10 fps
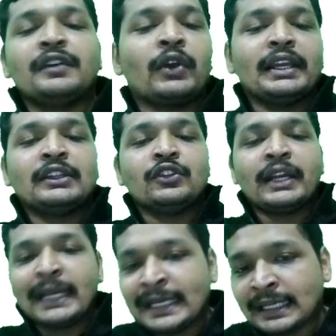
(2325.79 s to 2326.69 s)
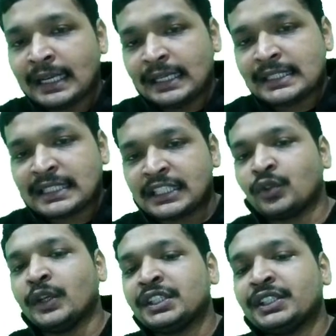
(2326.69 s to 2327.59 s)
Okay, your hint in such
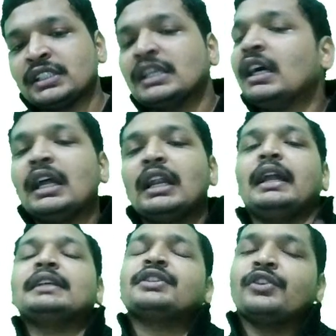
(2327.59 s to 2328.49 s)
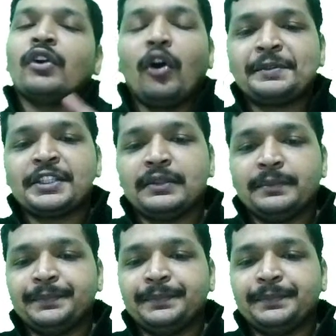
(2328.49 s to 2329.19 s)
questions lies in your option.